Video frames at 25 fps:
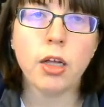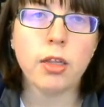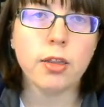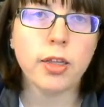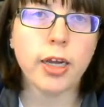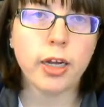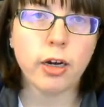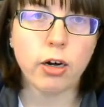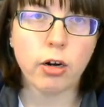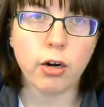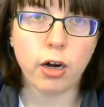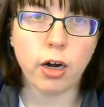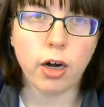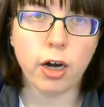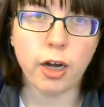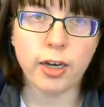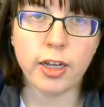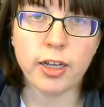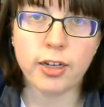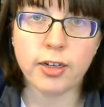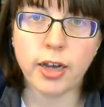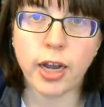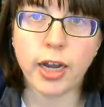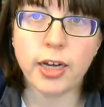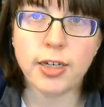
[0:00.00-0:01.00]
Later on,
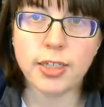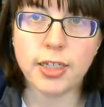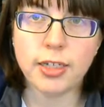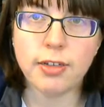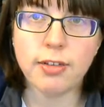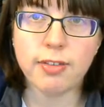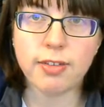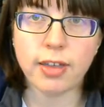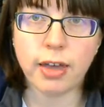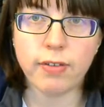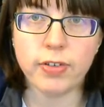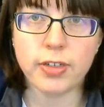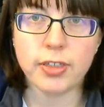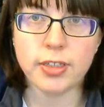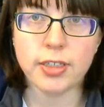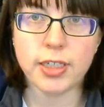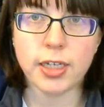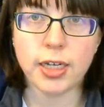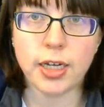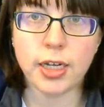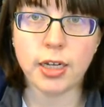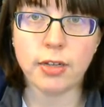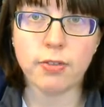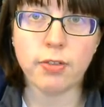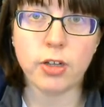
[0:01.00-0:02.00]
in
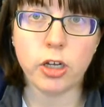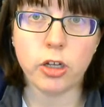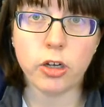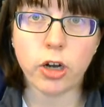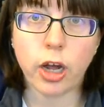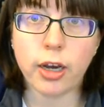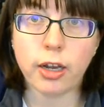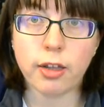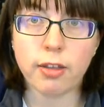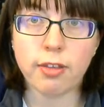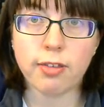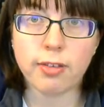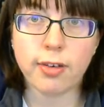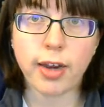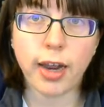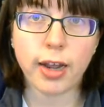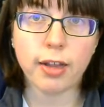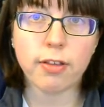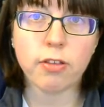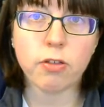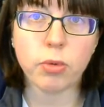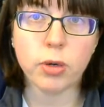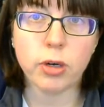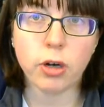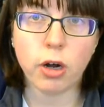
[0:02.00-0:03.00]
1917, the United
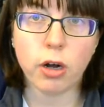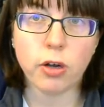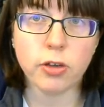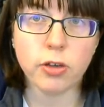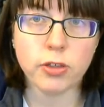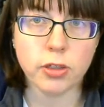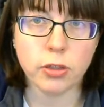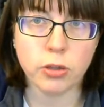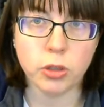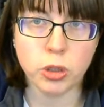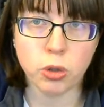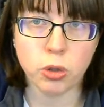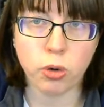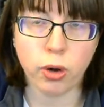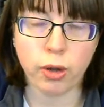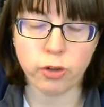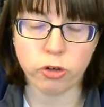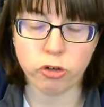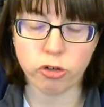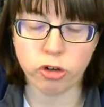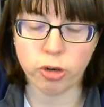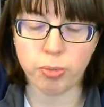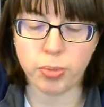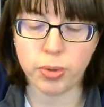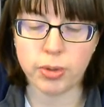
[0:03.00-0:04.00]
States would also join
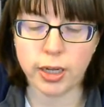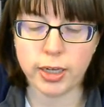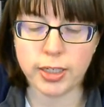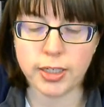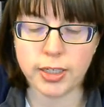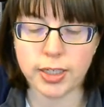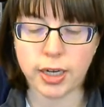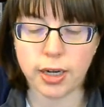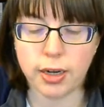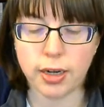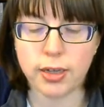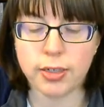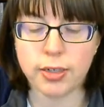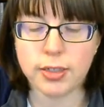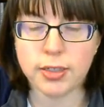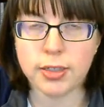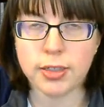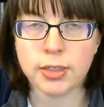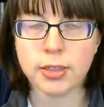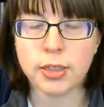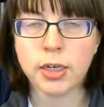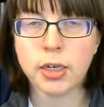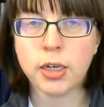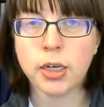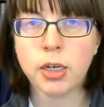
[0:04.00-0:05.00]
the Triple Entente.
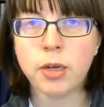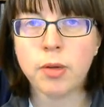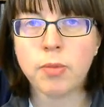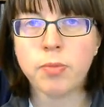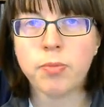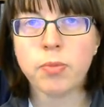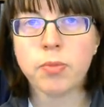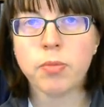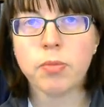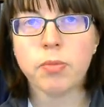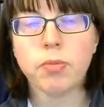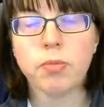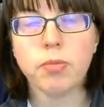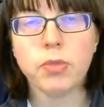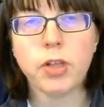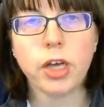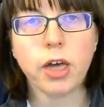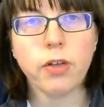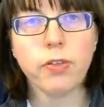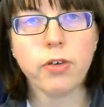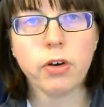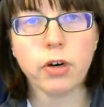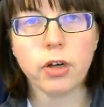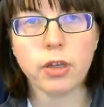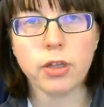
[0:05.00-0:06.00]
The
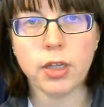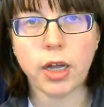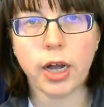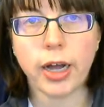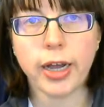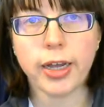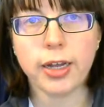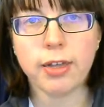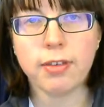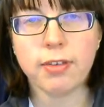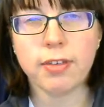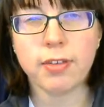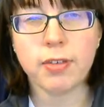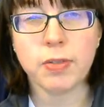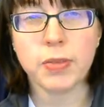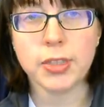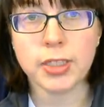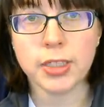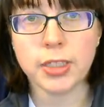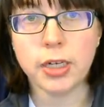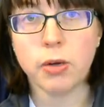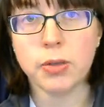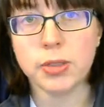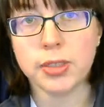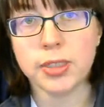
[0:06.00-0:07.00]
other alliance
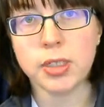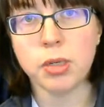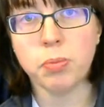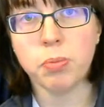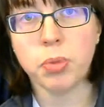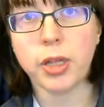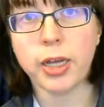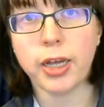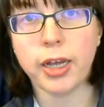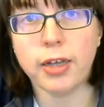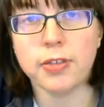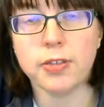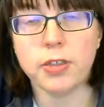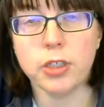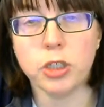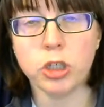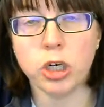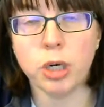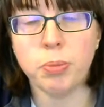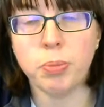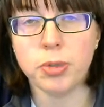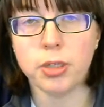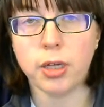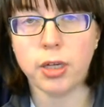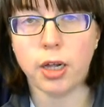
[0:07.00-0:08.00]
was known simply as the
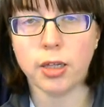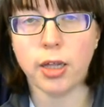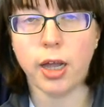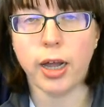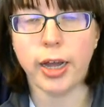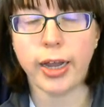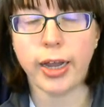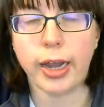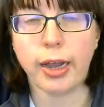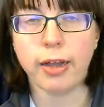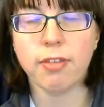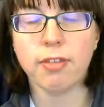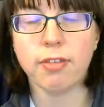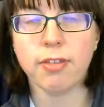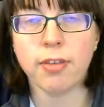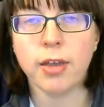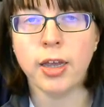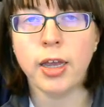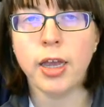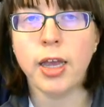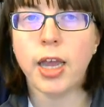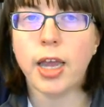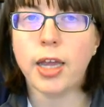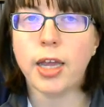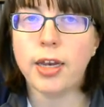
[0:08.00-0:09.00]
Triple Alliance,
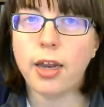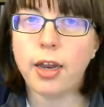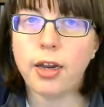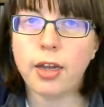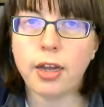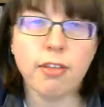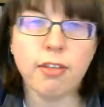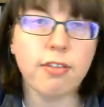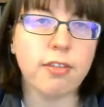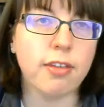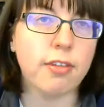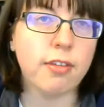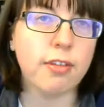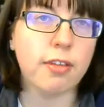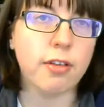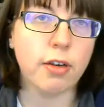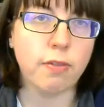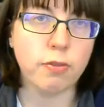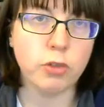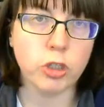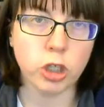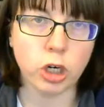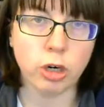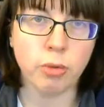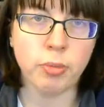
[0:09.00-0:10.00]
and it consisted
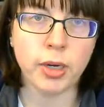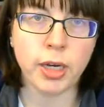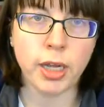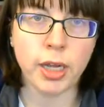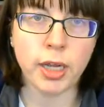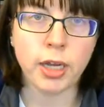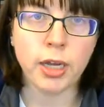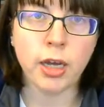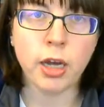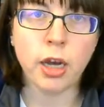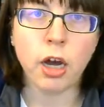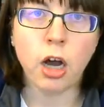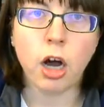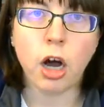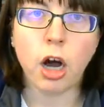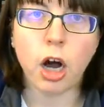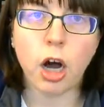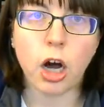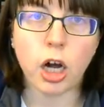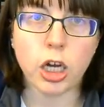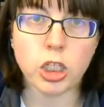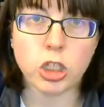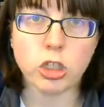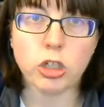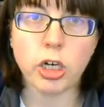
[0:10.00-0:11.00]
of Germany,
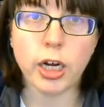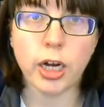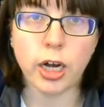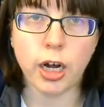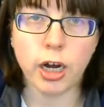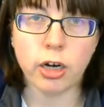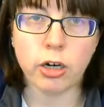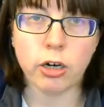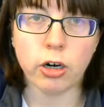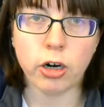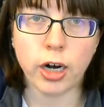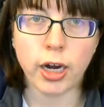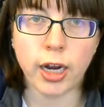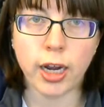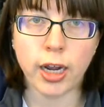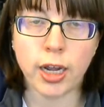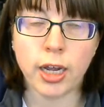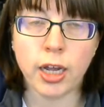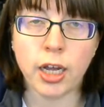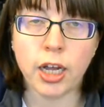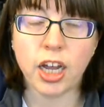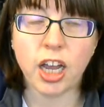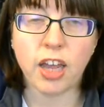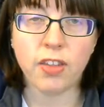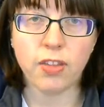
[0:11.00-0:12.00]

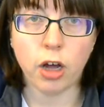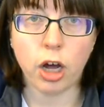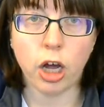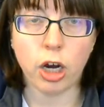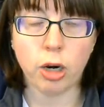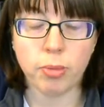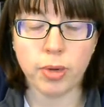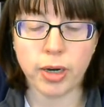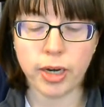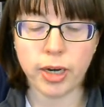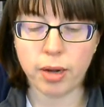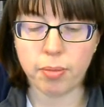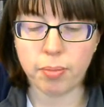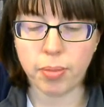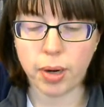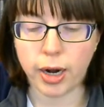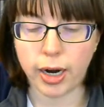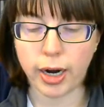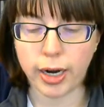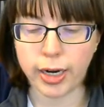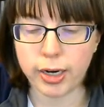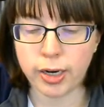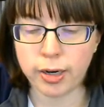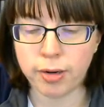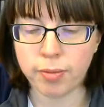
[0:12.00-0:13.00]
Austria-Hungary, and the Ottoman
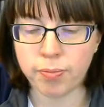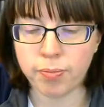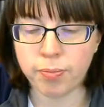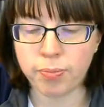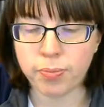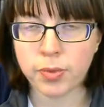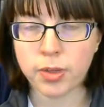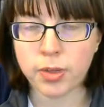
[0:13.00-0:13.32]
Empire.